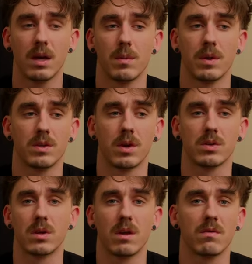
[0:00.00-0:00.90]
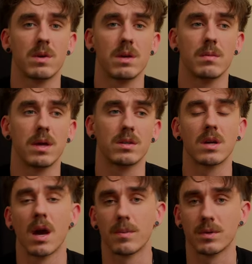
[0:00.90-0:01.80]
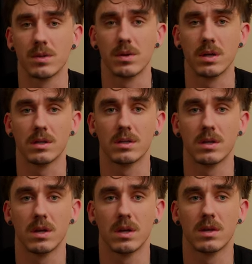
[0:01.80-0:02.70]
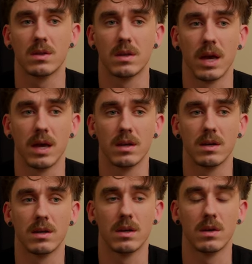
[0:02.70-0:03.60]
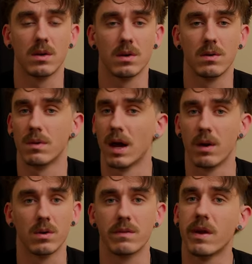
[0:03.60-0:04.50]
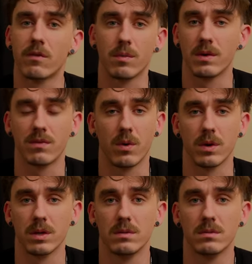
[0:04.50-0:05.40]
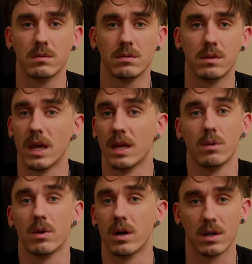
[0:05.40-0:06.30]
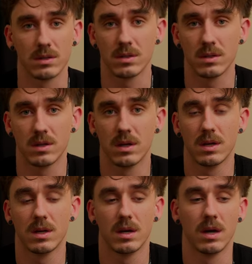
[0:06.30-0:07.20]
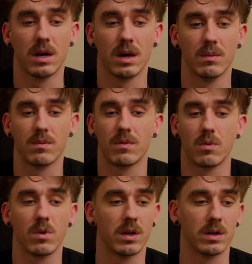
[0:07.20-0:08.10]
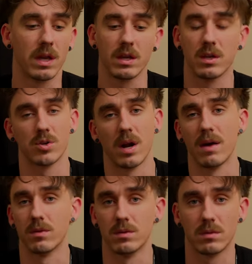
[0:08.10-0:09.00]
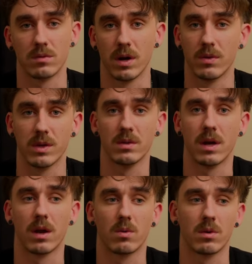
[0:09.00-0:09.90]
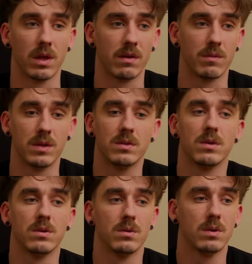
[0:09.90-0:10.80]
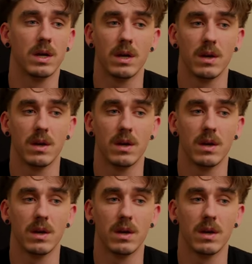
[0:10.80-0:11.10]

but it's also given me amazing opportunities that I would have never been afforded anywhere else. Um, for one, getting to travel around the entire world. I've been to